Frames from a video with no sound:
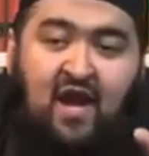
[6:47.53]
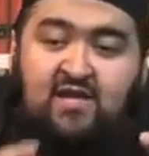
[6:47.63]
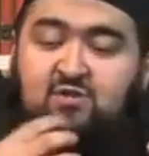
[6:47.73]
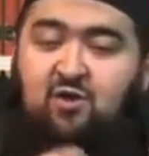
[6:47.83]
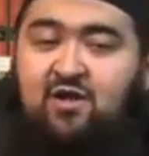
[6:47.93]

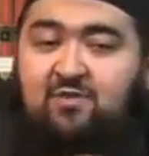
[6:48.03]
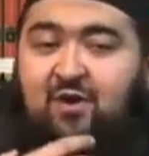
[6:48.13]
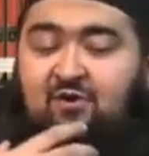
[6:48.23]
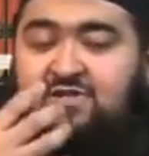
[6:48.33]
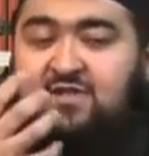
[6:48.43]
it's not
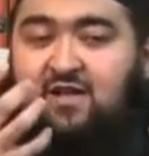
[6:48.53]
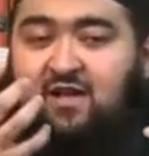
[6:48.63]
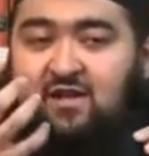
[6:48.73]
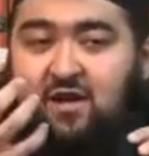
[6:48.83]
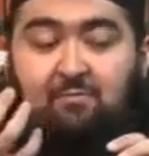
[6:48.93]
about
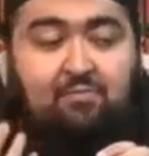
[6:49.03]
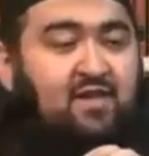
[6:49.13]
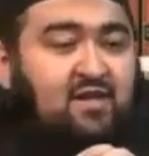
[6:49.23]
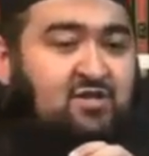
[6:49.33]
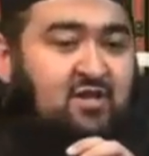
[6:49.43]

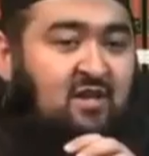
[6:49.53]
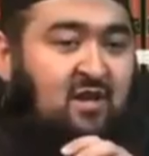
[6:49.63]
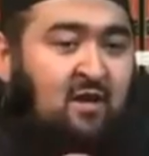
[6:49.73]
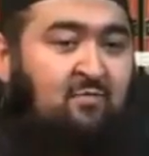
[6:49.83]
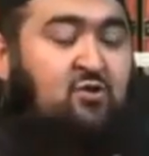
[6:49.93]
completion,
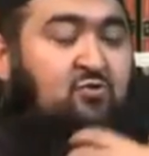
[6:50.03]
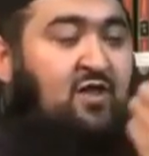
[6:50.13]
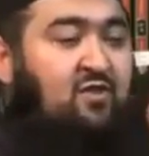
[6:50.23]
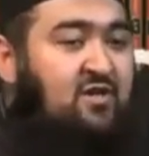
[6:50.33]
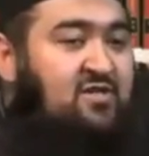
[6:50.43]
but
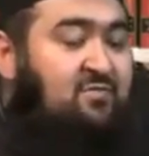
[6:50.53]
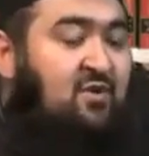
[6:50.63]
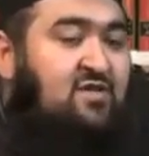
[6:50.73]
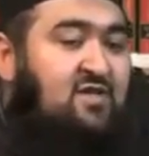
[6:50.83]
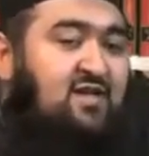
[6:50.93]
rather it's
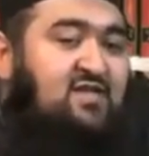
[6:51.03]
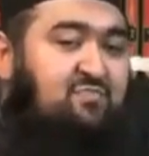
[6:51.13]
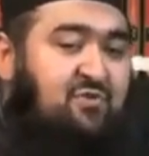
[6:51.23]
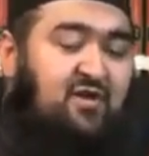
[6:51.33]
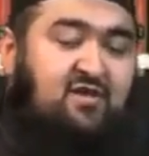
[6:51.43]
about the
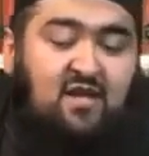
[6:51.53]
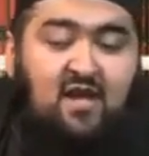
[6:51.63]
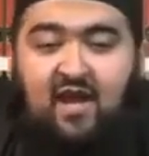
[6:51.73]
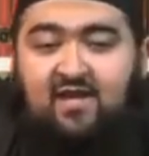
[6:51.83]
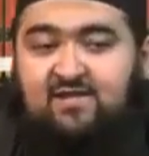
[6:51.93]
experience
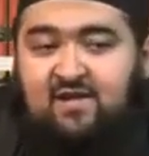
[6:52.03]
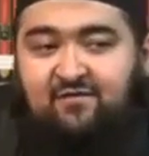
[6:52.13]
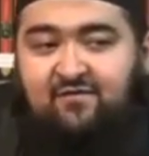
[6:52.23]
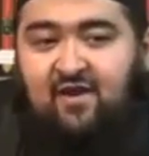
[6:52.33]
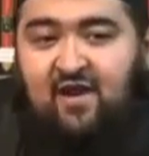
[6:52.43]

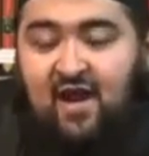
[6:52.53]
itself.